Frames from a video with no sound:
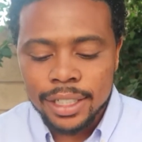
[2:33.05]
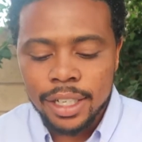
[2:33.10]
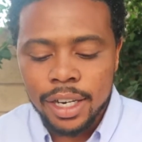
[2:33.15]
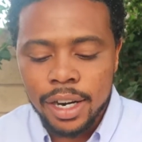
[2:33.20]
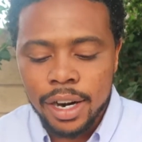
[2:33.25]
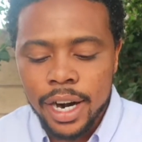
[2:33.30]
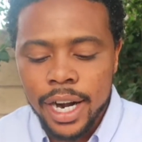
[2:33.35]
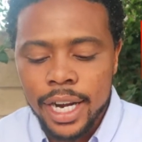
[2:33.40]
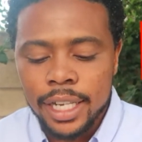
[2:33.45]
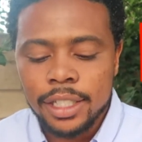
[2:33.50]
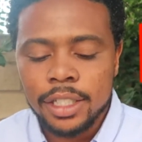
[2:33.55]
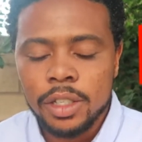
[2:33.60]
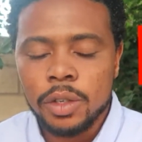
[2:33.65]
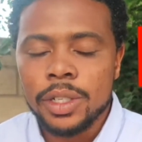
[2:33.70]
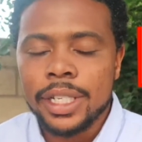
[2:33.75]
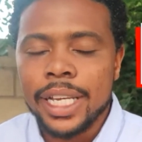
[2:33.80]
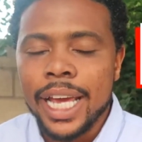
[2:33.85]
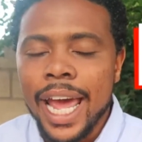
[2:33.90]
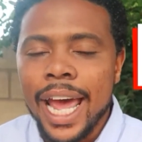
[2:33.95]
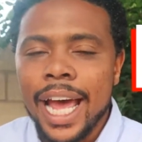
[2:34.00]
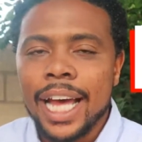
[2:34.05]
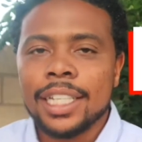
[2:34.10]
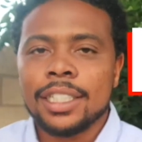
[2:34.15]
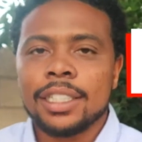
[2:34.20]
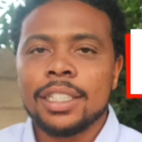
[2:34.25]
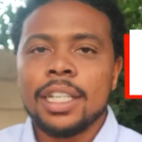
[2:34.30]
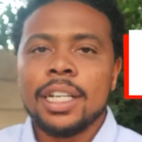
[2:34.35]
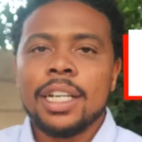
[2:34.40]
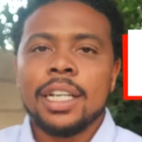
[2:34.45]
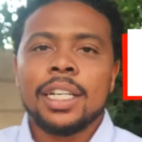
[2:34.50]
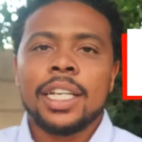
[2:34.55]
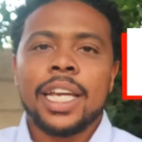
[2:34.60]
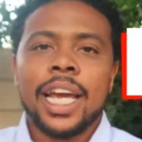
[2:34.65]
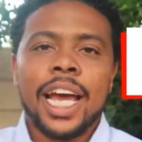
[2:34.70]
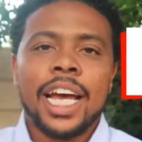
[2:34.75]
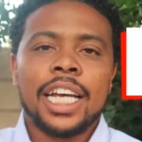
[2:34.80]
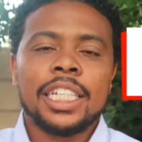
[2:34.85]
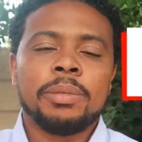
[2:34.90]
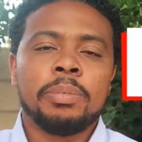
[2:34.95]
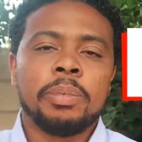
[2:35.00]
All right, so gas
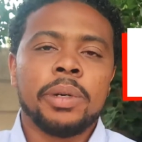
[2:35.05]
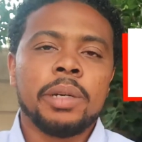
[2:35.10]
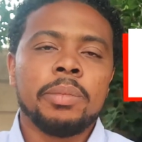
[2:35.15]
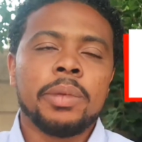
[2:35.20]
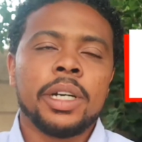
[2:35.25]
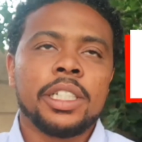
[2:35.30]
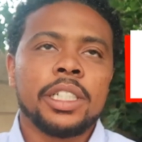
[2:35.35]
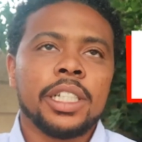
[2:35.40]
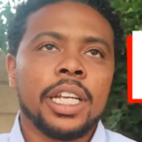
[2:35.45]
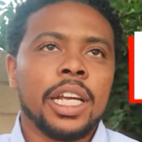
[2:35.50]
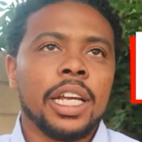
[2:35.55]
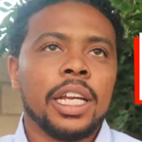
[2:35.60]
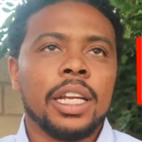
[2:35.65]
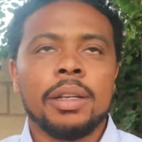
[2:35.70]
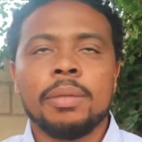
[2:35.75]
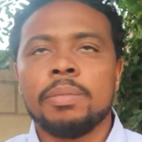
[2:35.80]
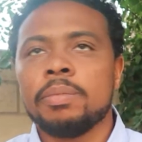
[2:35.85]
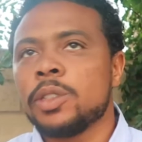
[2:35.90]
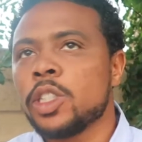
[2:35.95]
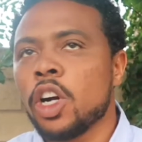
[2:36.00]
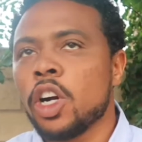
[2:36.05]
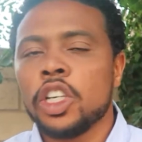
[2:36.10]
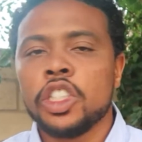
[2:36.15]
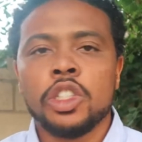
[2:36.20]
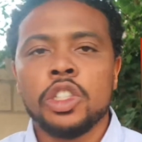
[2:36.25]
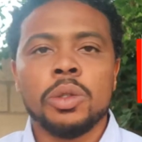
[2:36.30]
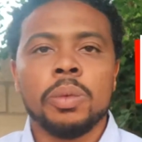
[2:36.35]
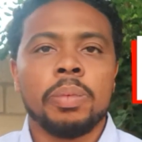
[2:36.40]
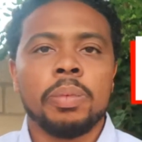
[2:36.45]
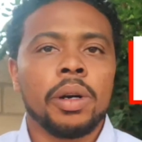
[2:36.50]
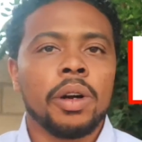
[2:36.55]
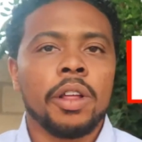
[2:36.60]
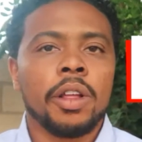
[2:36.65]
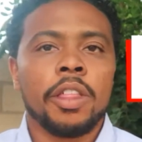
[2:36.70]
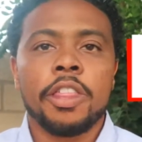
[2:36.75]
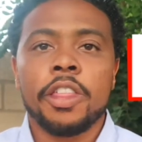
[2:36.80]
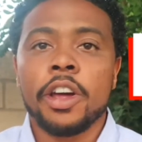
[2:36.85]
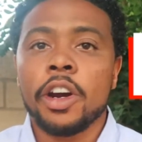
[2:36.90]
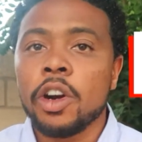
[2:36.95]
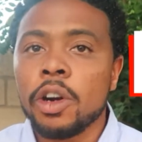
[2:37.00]
pretty much they charge you per
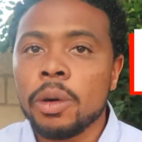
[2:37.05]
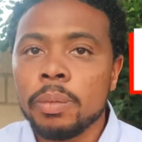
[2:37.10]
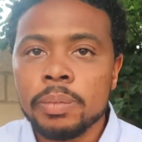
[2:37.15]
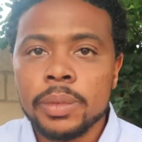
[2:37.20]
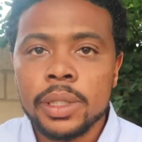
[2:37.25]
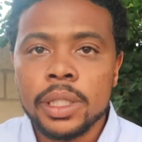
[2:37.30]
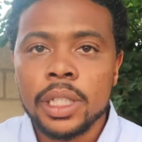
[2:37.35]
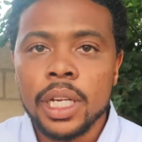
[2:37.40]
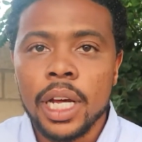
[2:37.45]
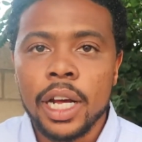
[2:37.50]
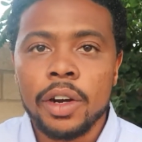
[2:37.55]
therms.